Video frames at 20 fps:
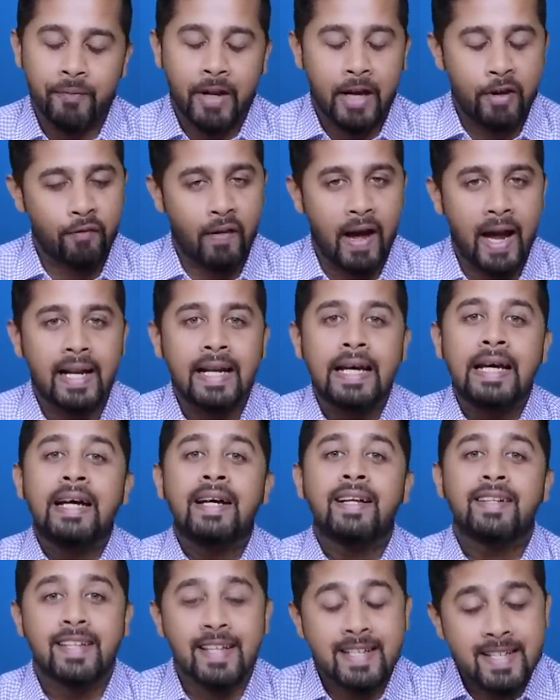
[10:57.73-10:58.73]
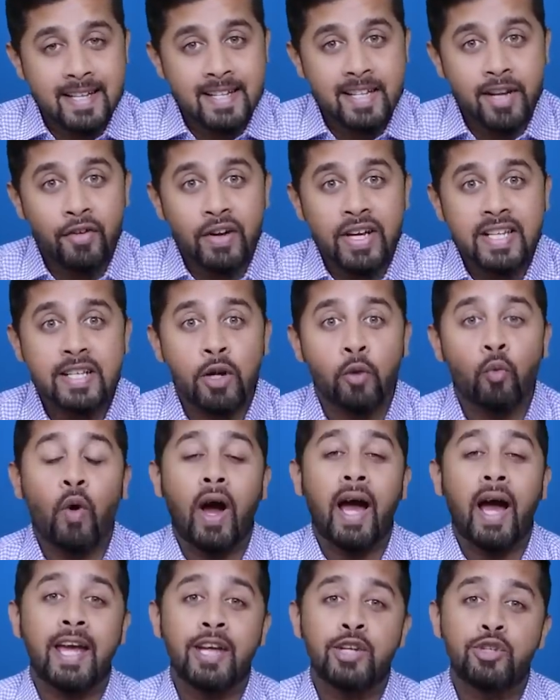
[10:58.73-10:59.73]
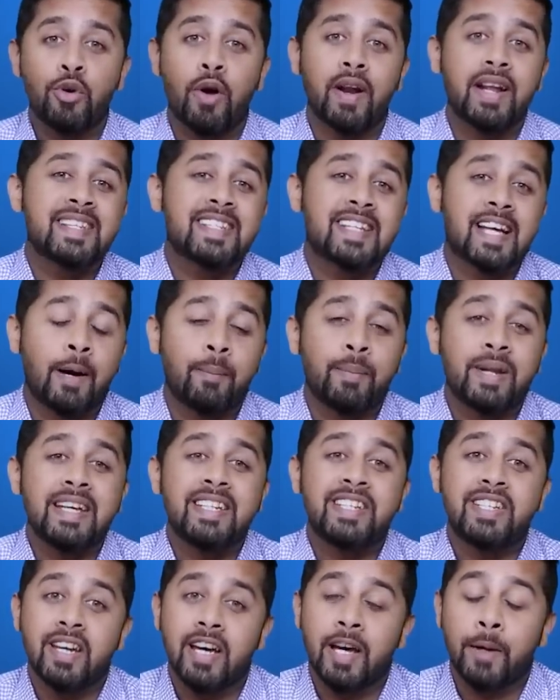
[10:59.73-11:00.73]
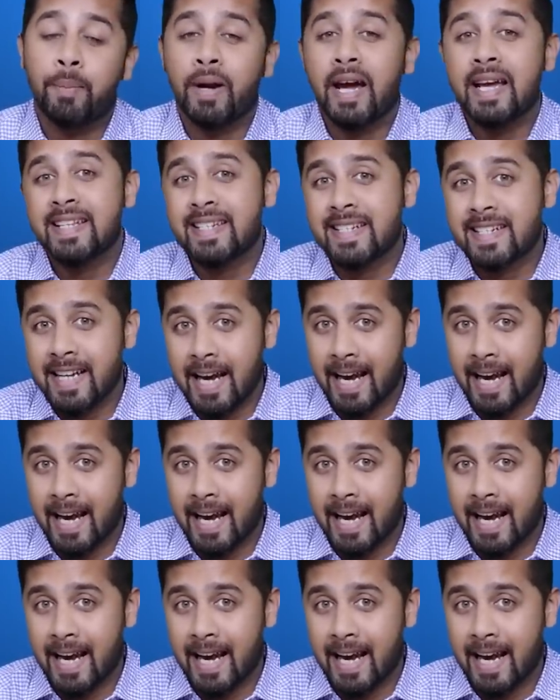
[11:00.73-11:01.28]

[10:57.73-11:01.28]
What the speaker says: In fact, this is the reason insurance companies' share price